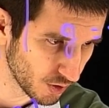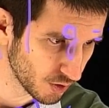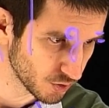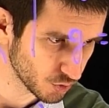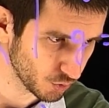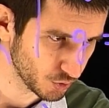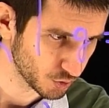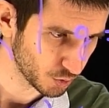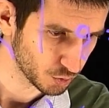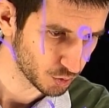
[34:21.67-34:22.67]
So this
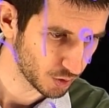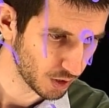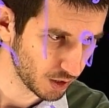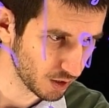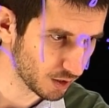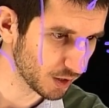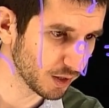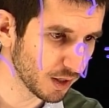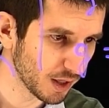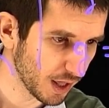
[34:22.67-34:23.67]
goes here,
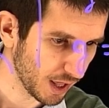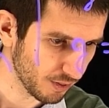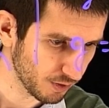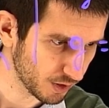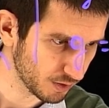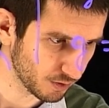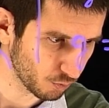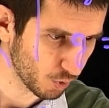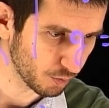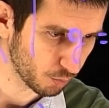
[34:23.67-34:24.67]
and then the
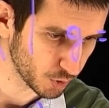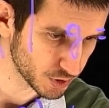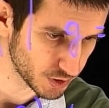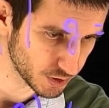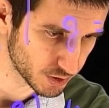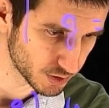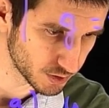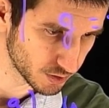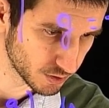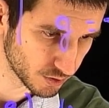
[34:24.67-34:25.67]
1.6
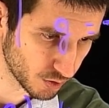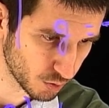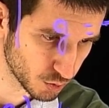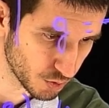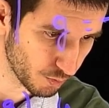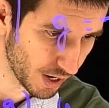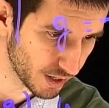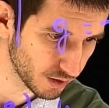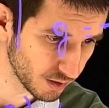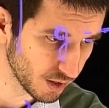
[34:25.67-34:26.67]
goes
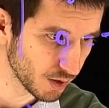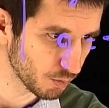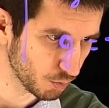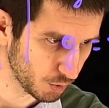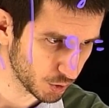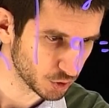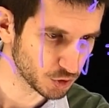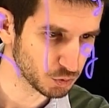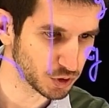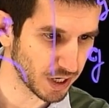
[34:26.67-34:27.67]
dividing, but because this
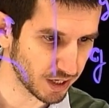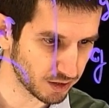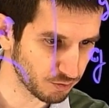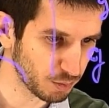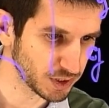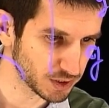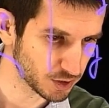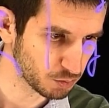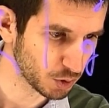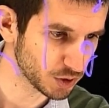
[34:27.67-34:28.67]
was negative, passes as
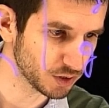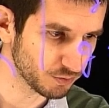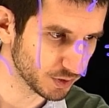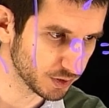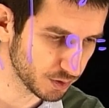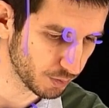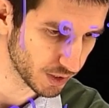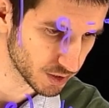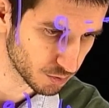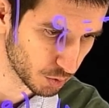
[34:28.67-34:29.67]
positive, and then
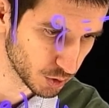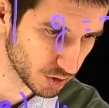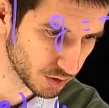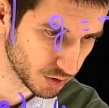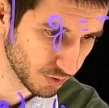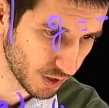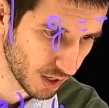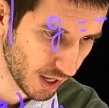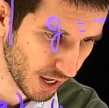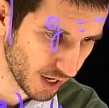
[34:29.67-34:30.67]
divides as positive.
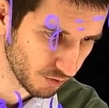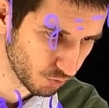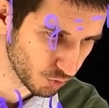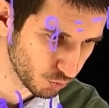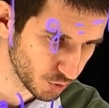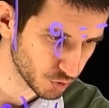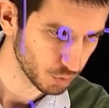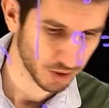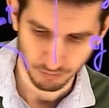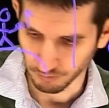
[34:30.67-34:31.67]
And if we do this, we
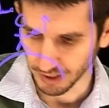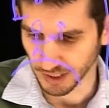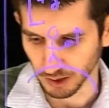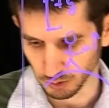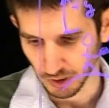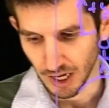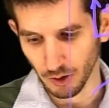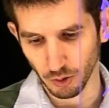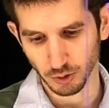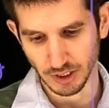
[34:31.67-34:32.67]
can find out how
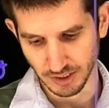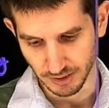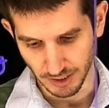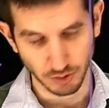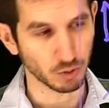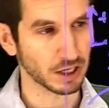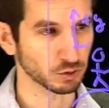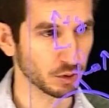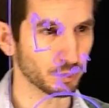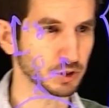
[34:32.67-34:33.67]
long does it take to
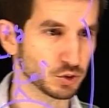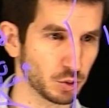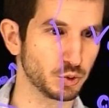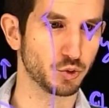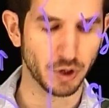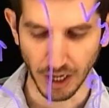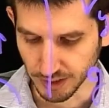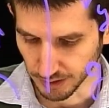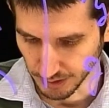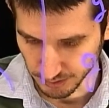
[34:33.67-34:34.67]
actually reach those
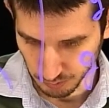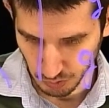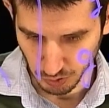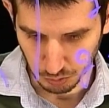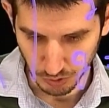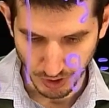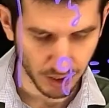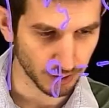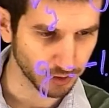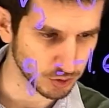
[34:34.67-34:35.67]
380 meters per
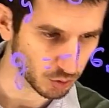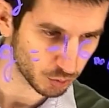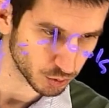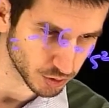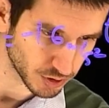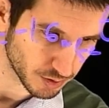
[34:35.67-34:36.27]
second, and the solution is